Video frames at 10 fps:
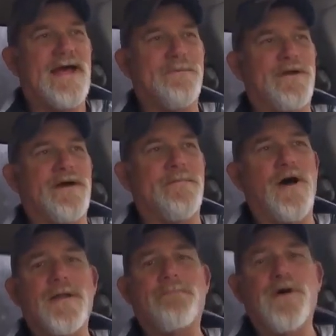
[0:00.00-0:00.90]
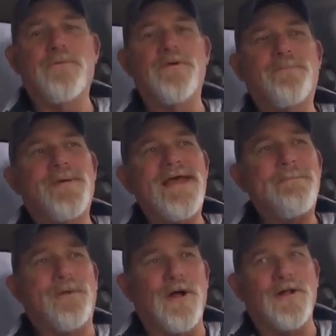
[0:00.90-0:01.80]
And when I'm on a boat with
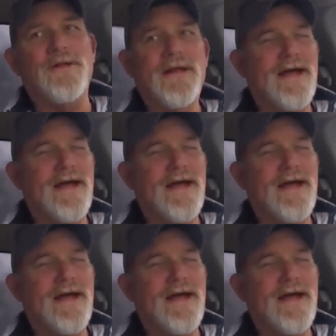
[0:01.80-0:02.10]
people,